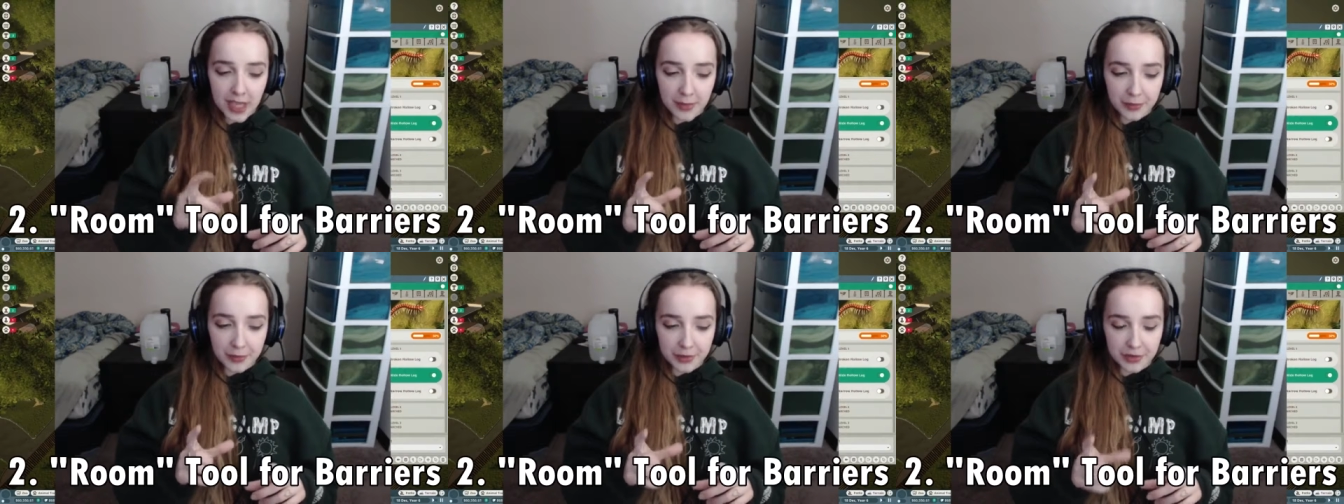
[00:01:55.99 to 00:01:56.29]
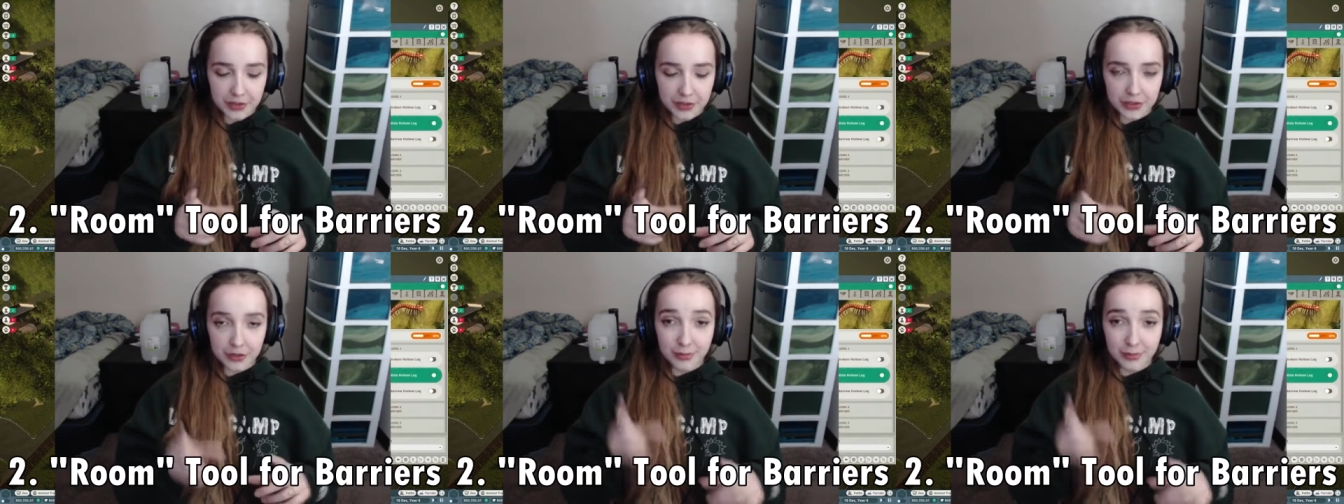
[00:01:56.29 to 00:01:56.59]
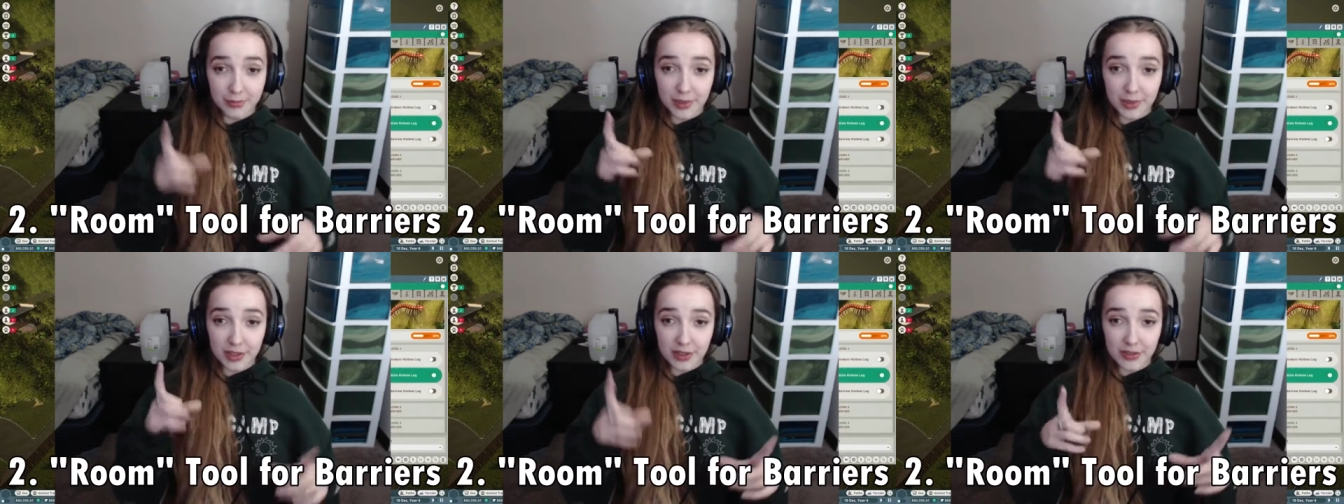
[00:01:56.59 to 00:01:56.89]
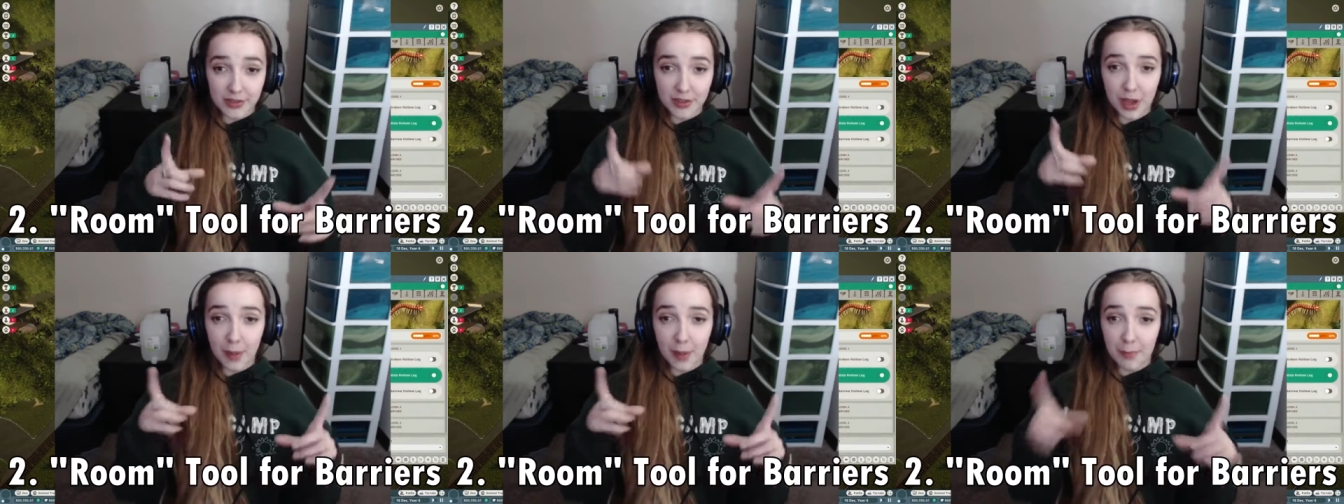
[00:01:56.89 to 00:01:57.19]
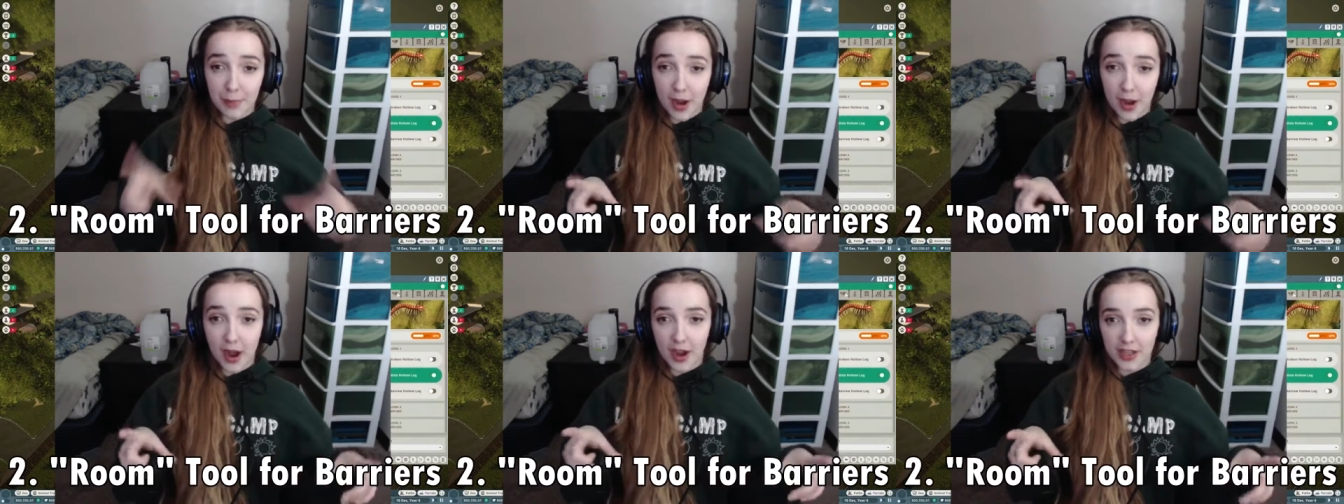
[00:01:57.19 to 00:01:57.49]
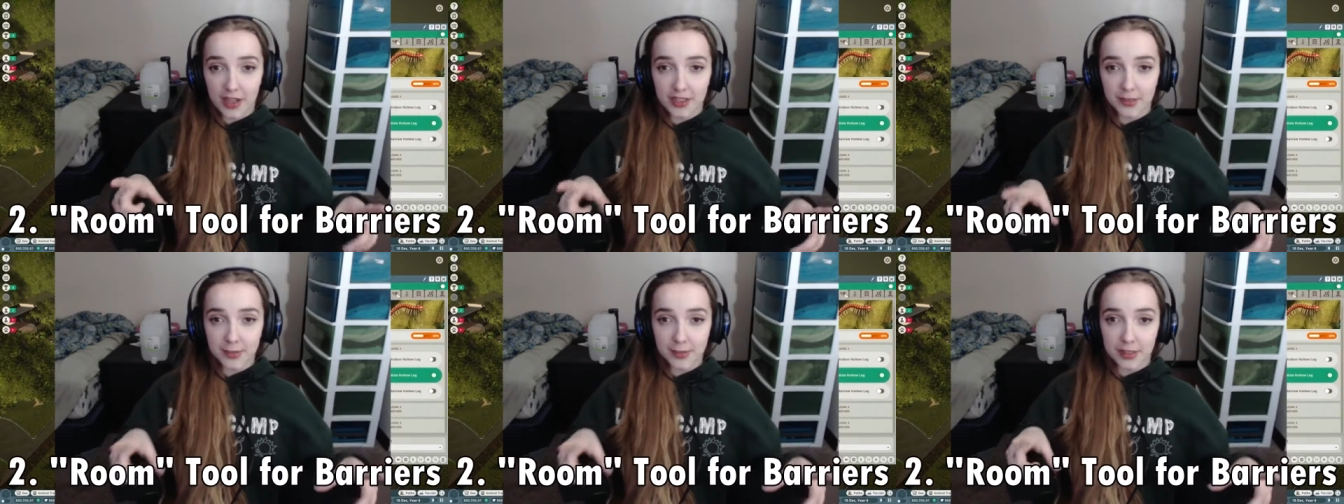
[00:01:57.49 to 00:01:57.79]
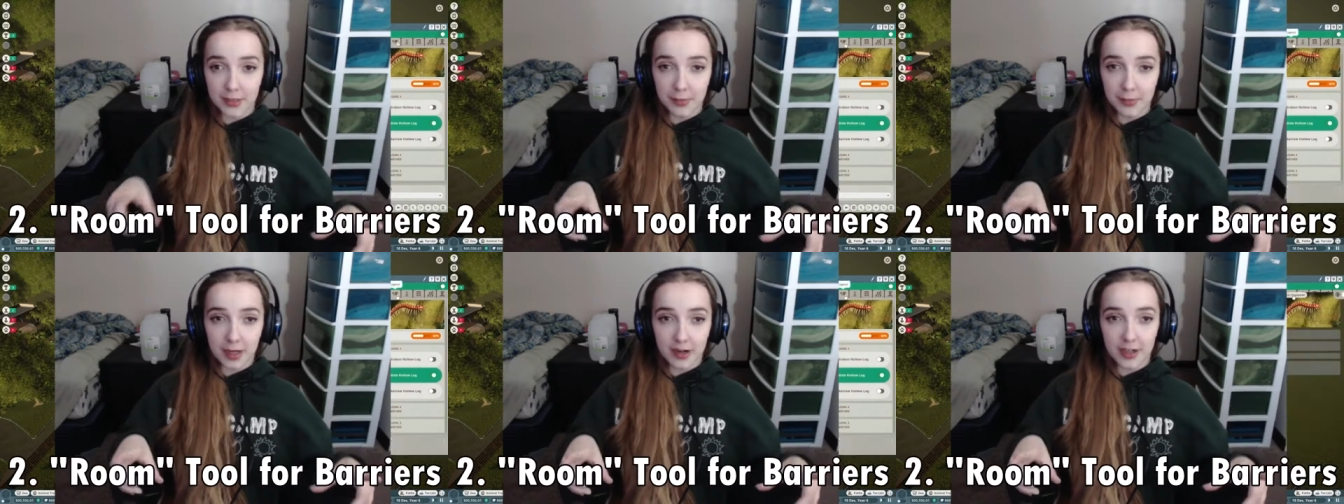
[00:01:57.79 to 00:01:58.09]
able to build a box with
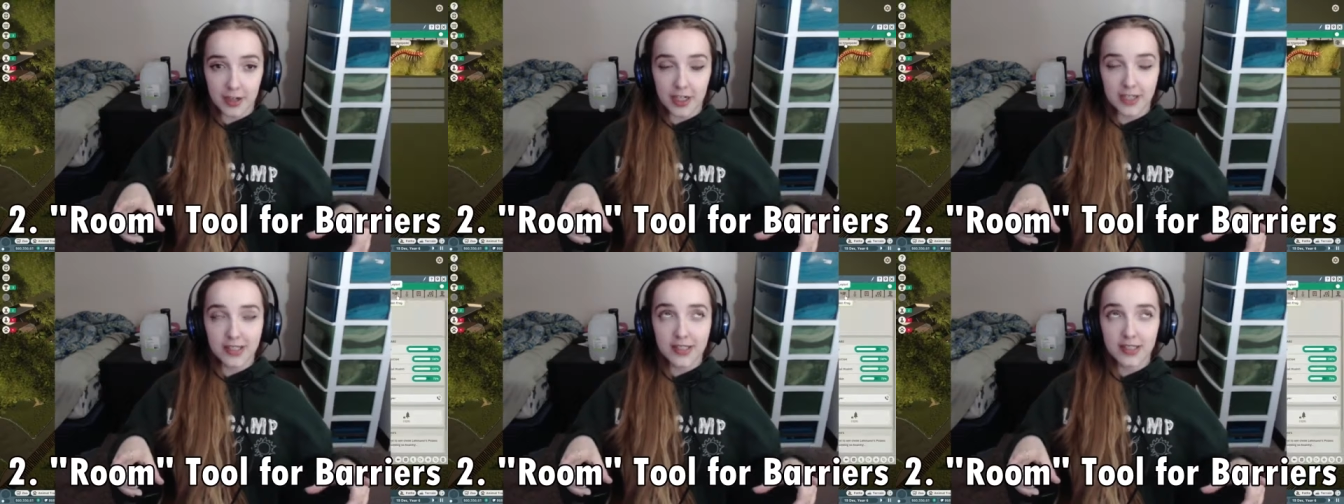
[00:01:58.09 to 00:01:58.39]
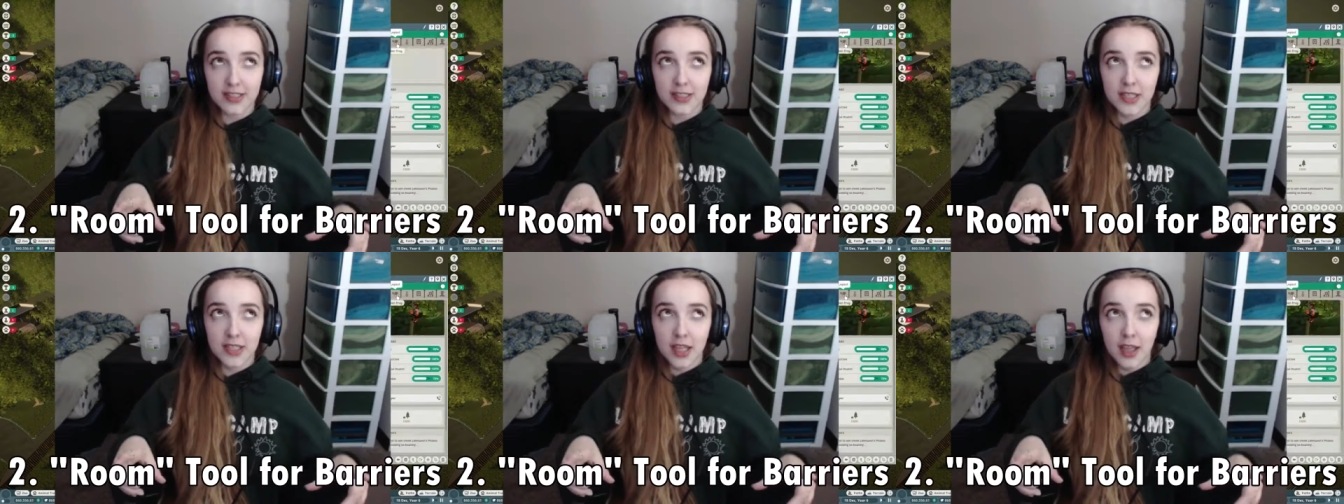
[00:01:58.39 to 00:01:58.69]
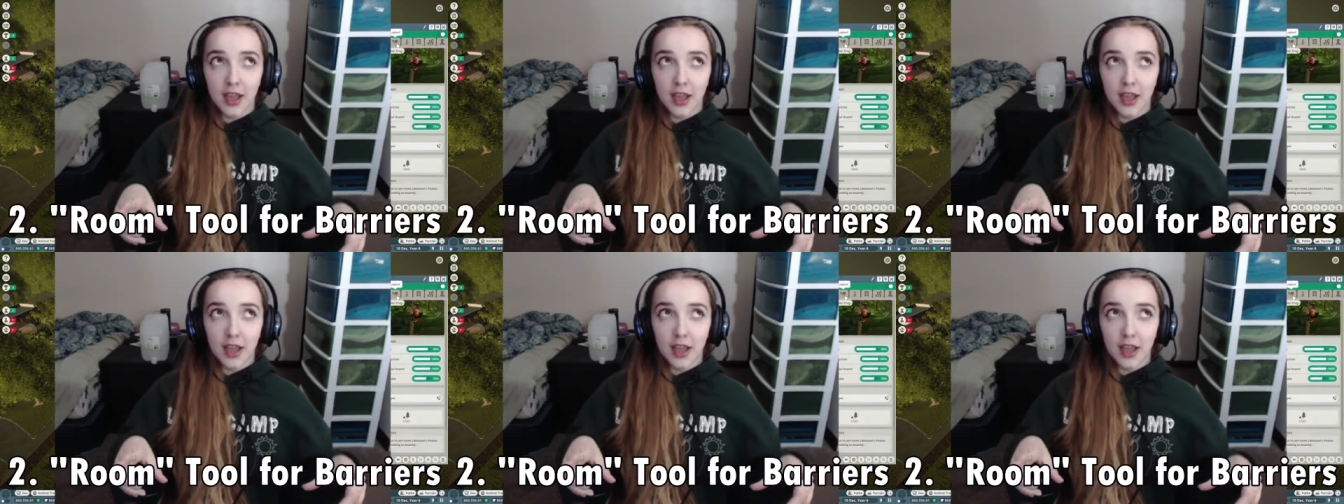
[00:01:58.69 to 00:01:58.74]
the barriers.